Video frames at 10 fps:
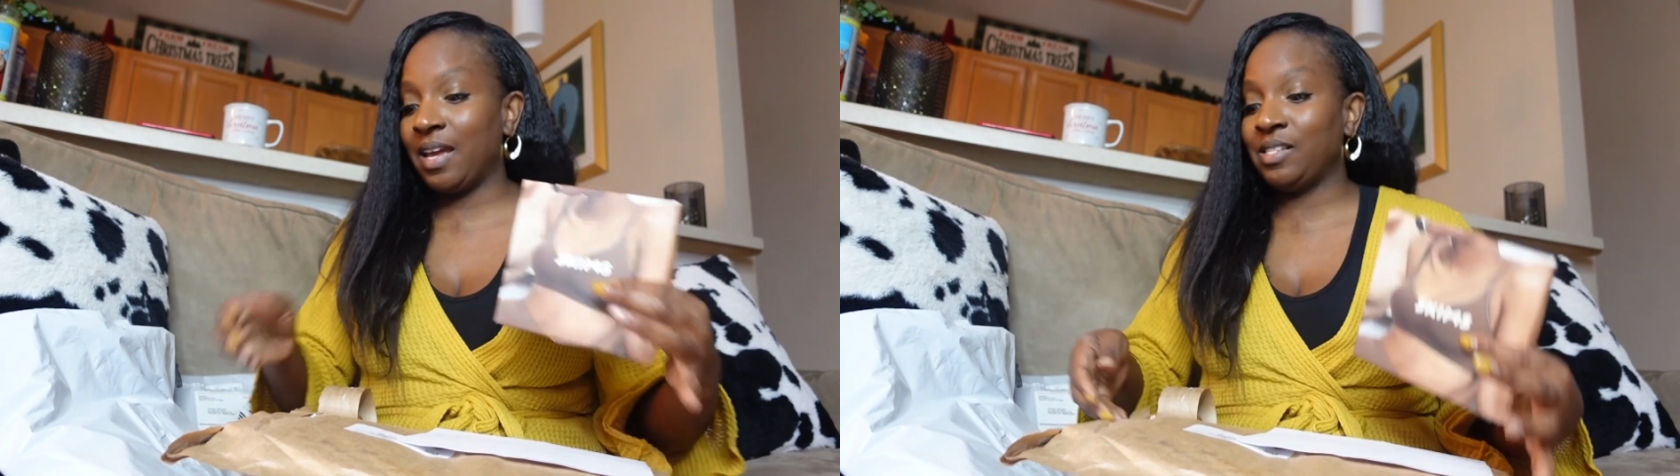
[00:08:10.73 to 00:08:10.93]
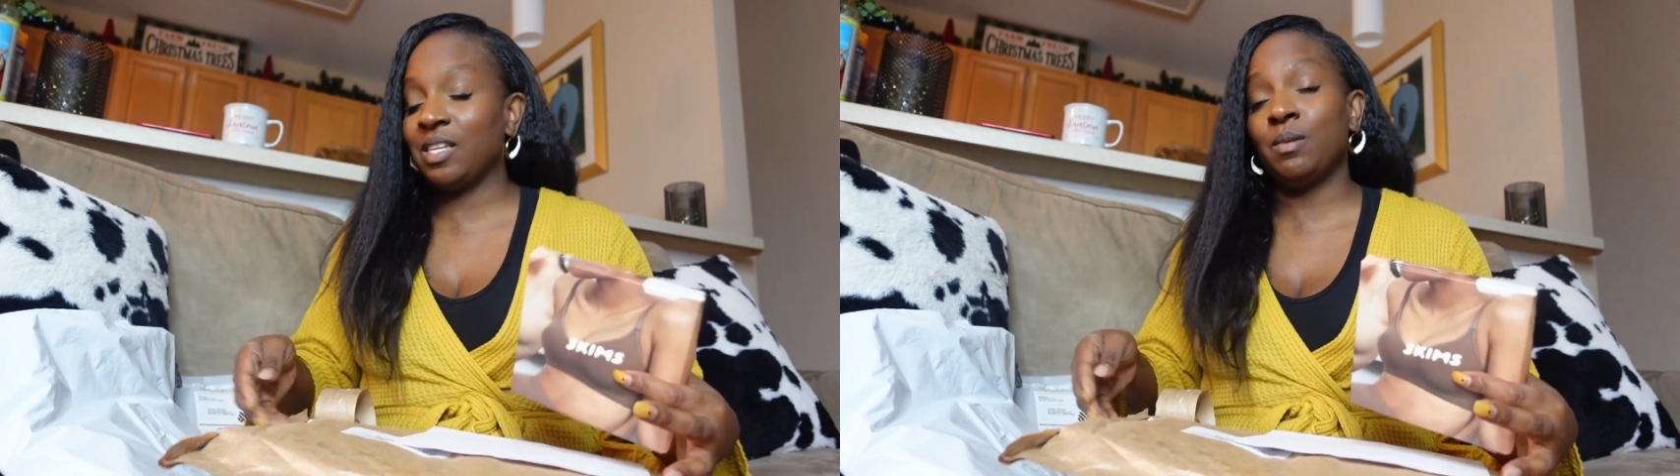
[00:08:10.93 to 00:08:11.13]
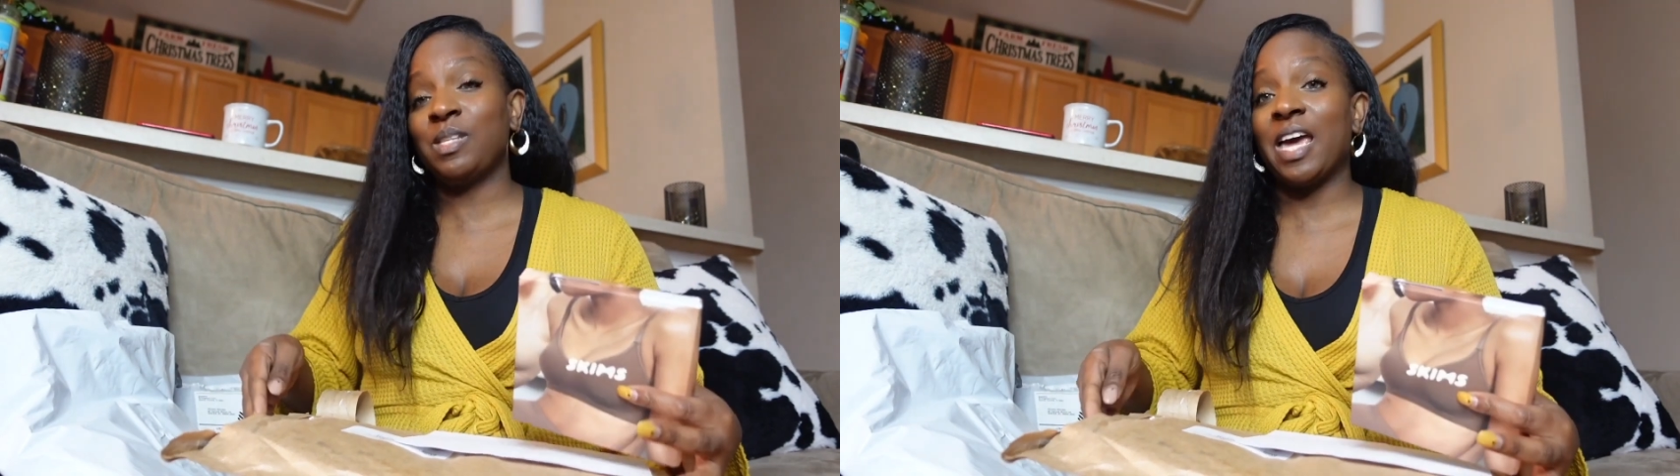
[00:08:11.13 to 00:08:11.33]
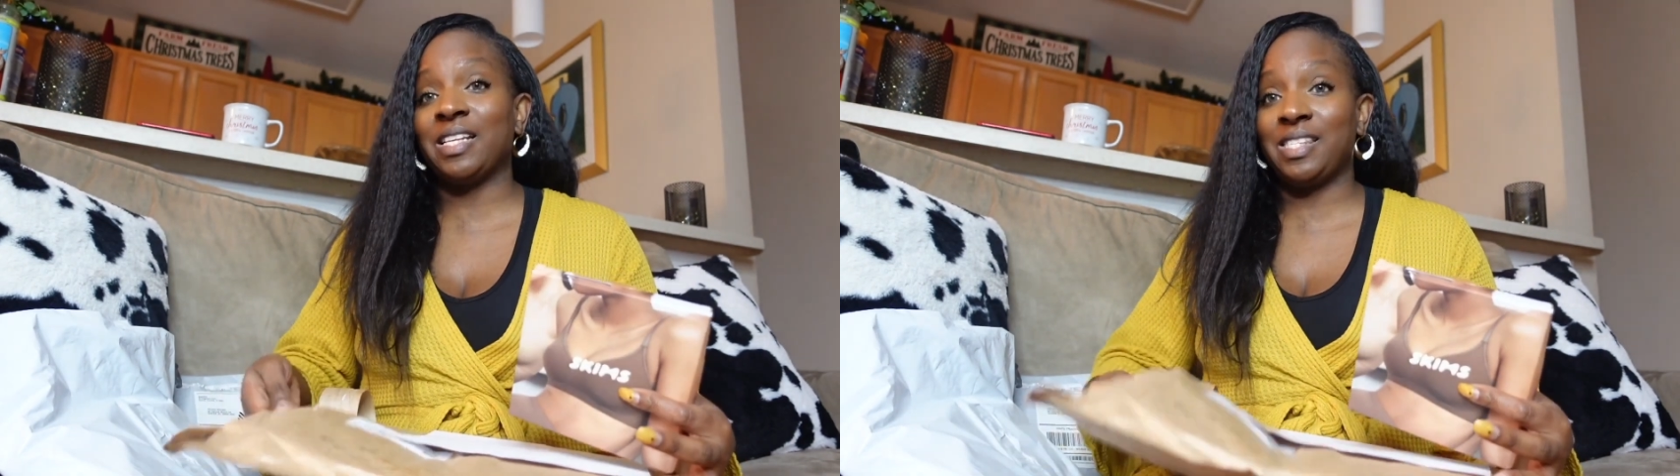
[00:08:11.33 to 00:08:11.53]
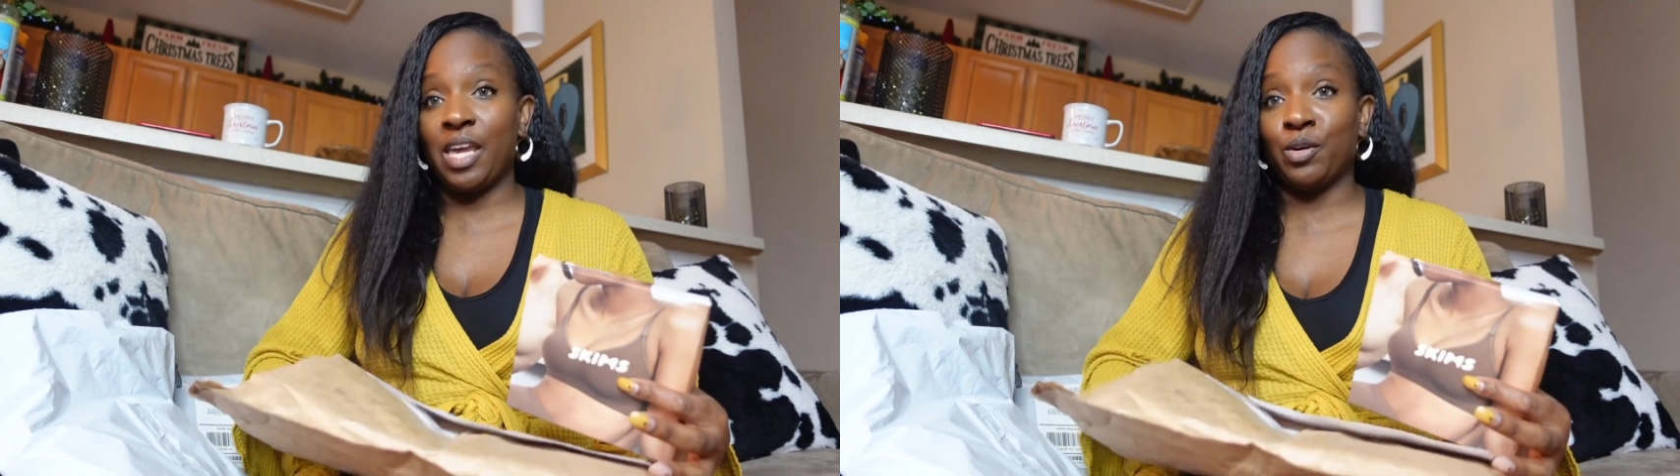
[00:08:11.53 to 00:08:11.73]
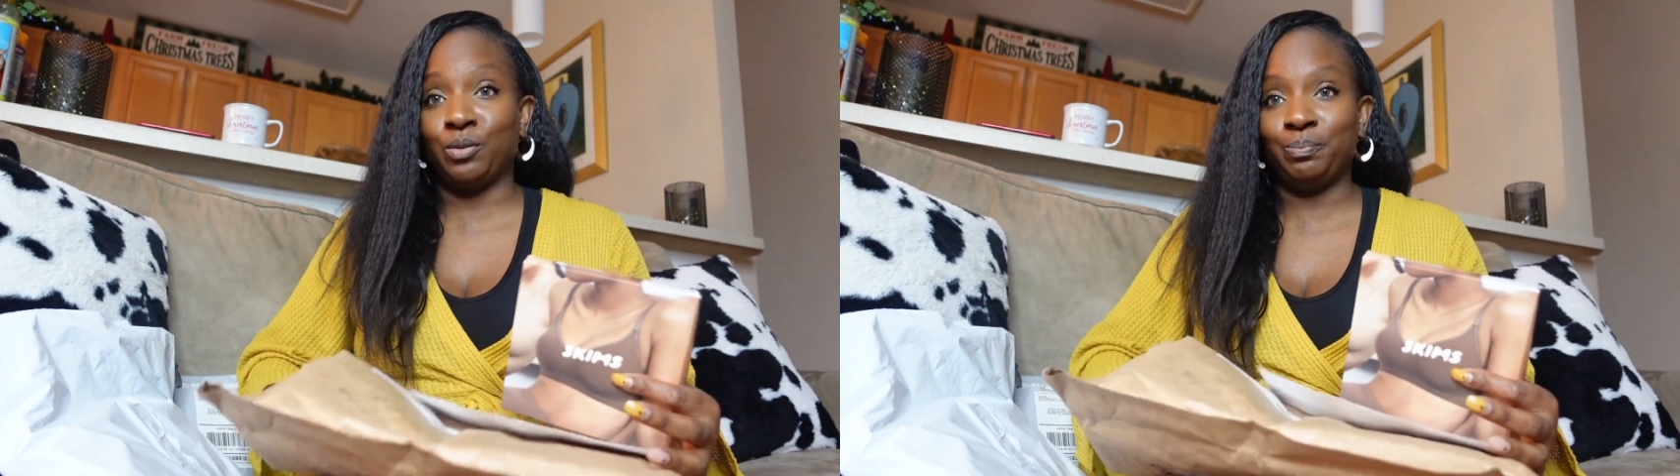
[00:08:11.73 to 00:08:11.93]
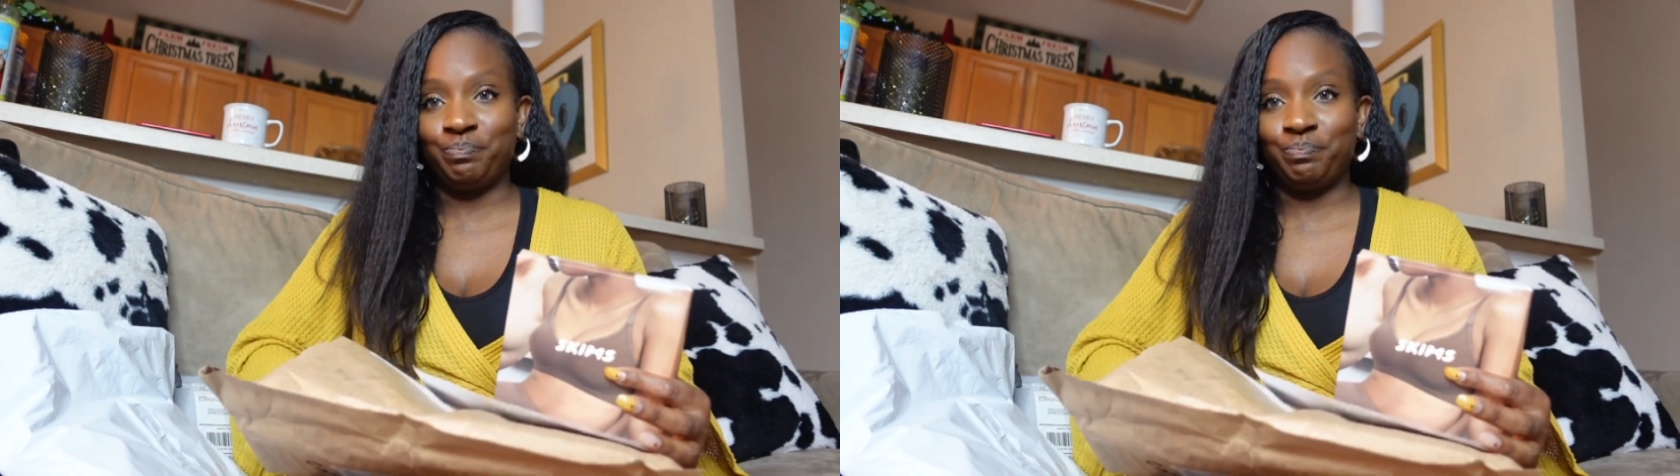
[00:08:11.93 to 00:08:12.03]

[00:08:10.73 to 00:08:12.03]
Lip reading: Skims had a sale.